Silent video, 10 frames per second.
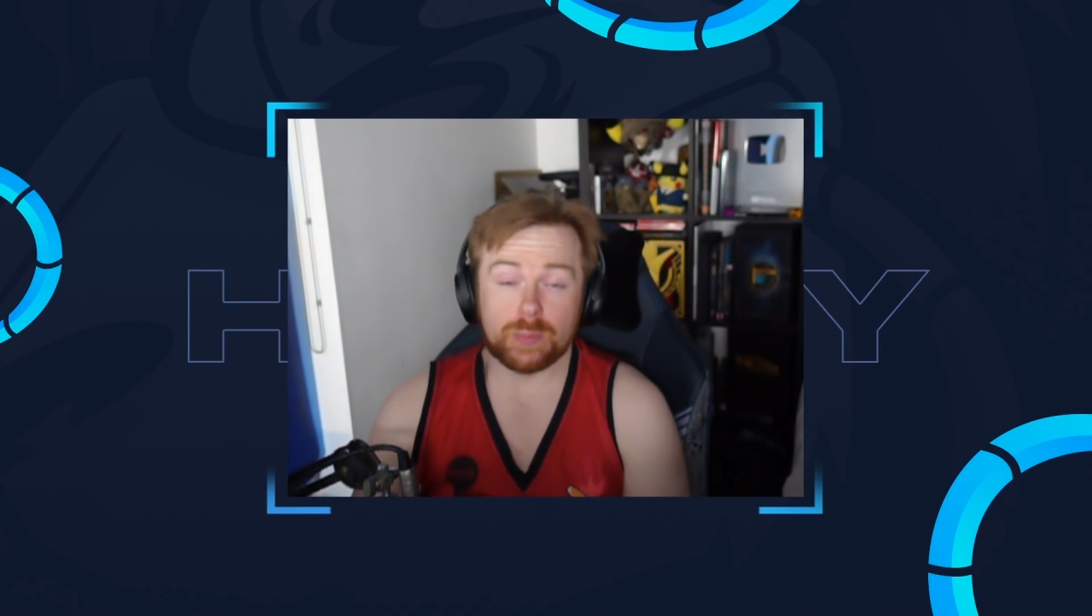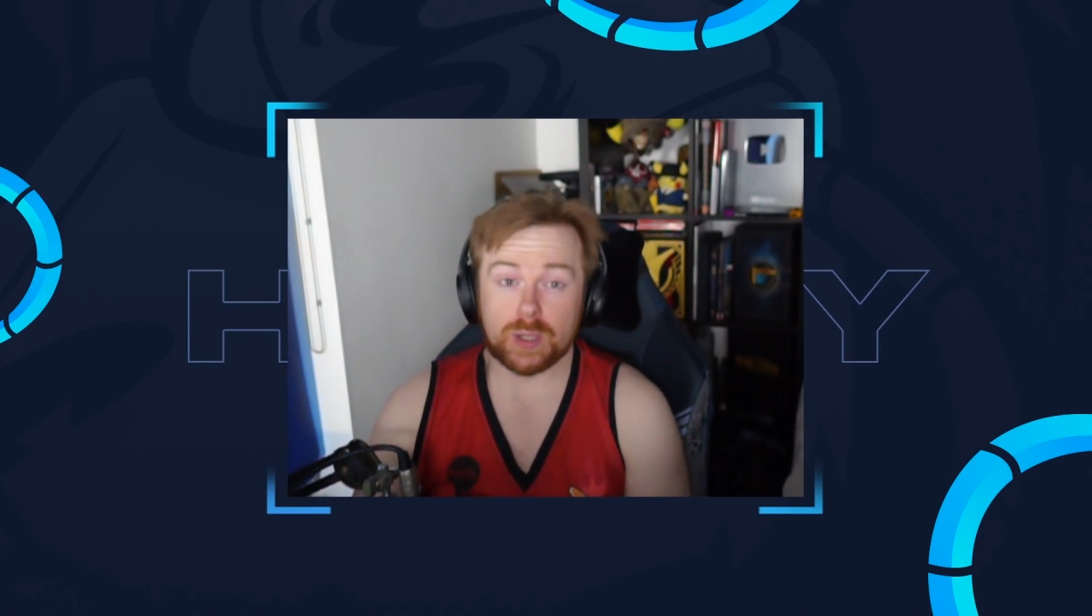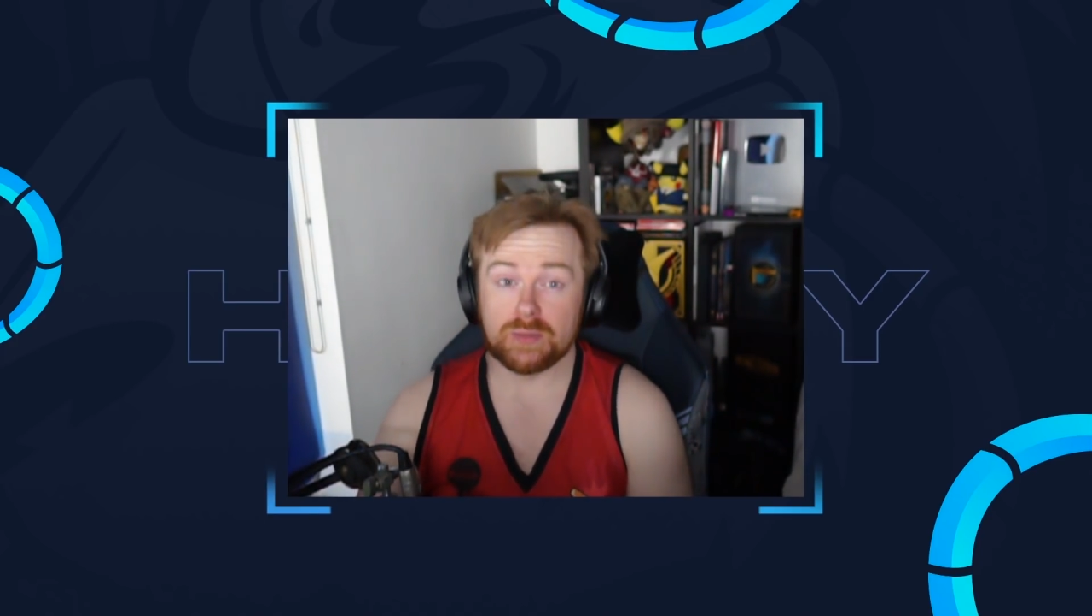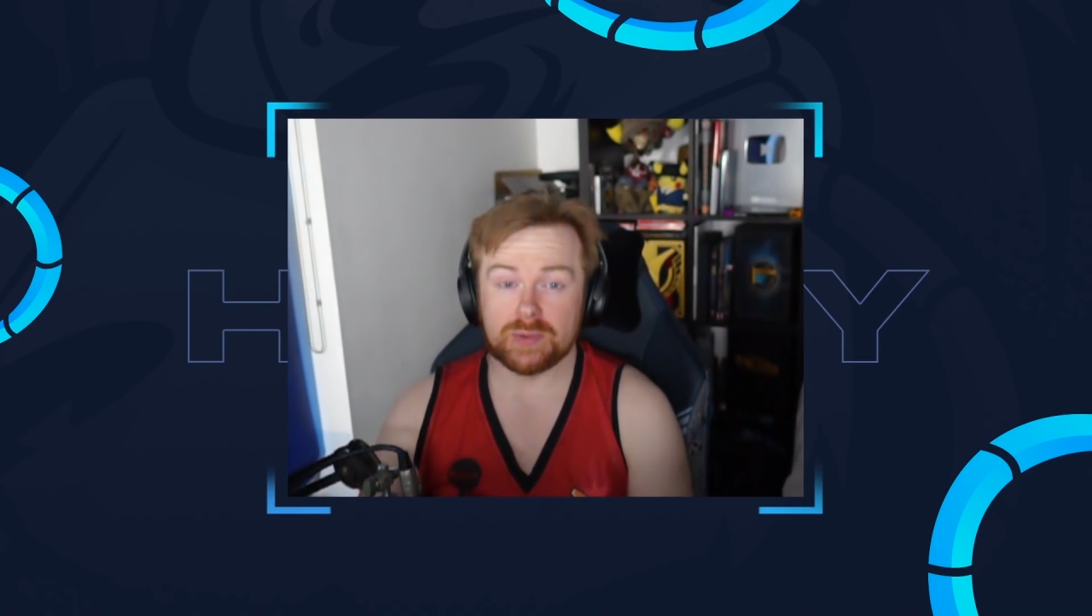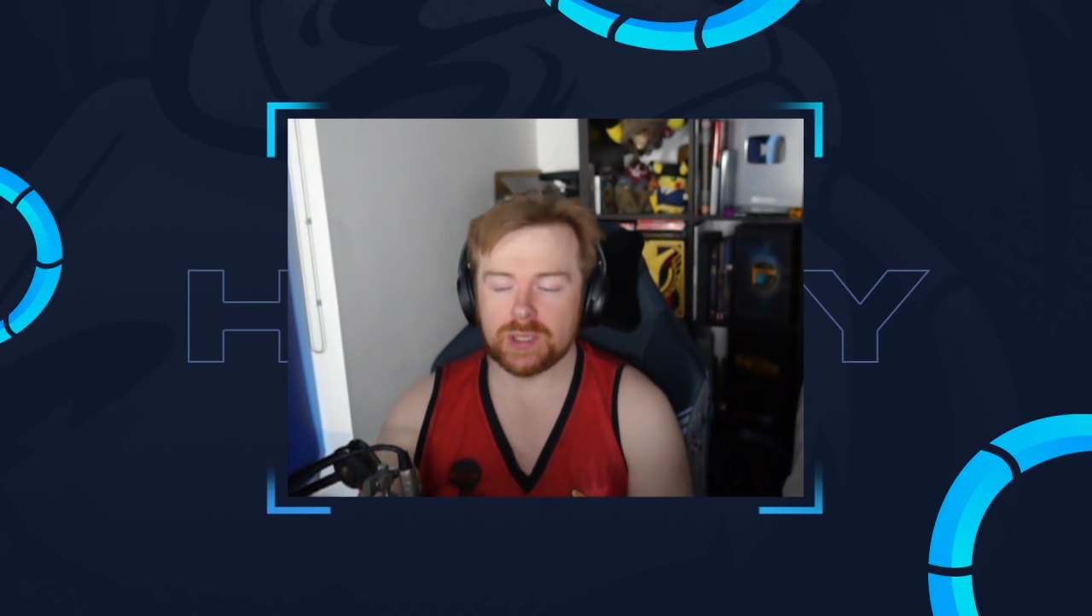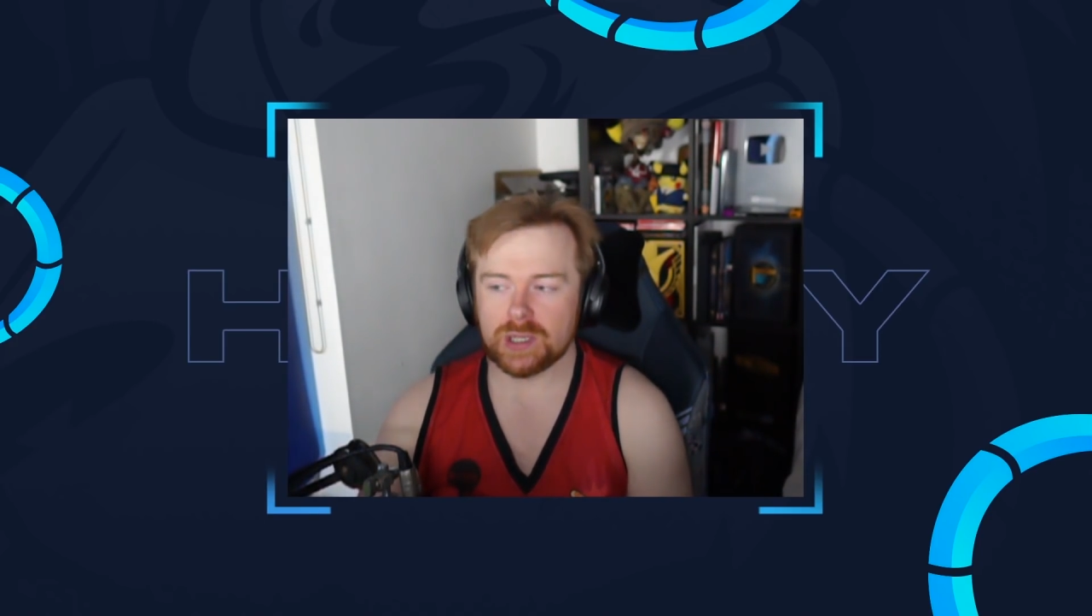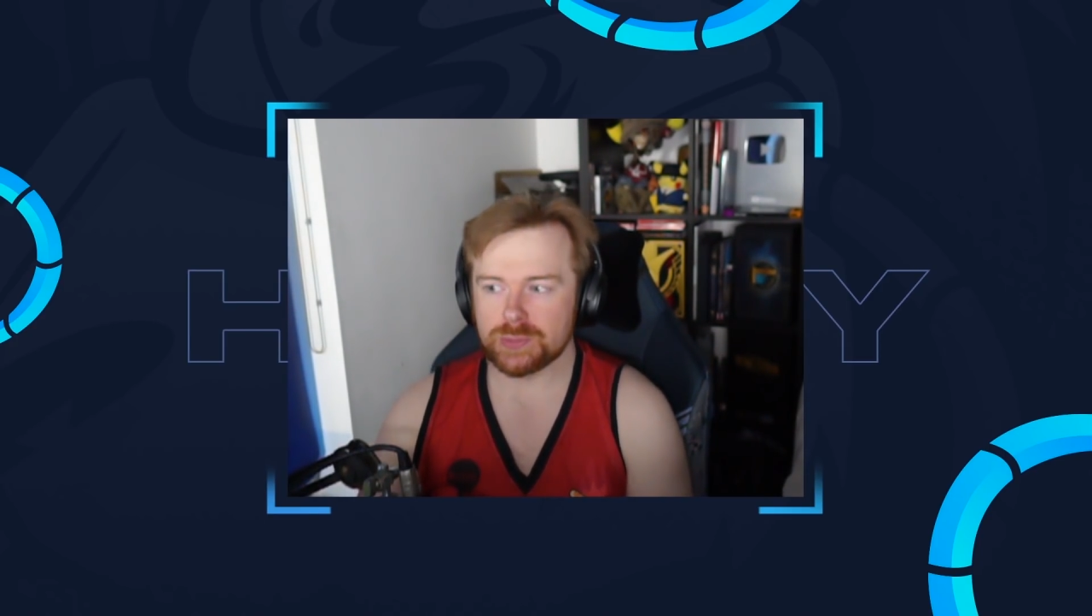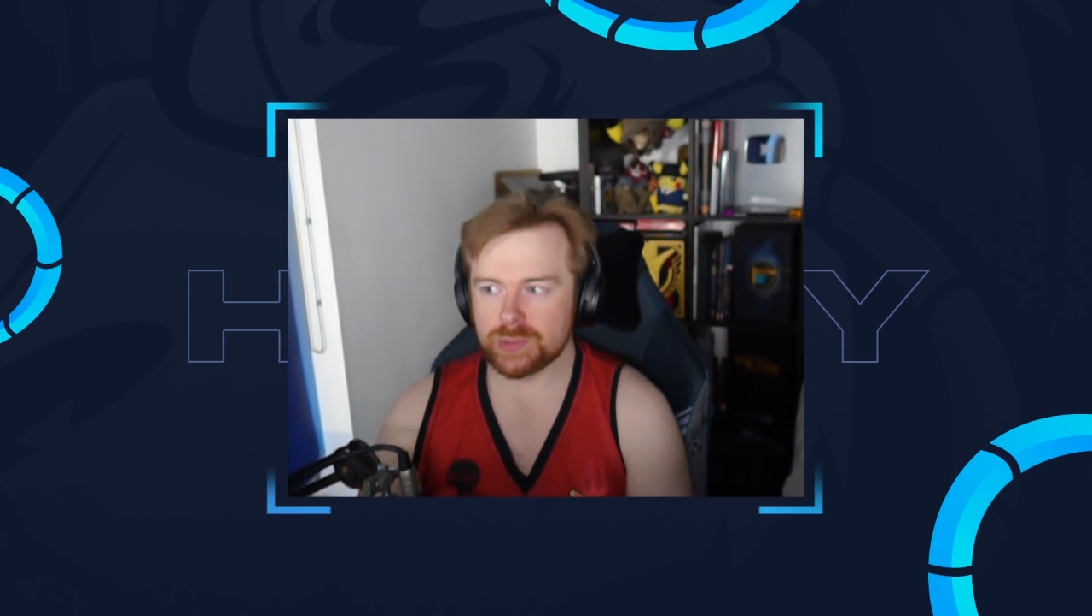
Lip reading: but hopefully you guys were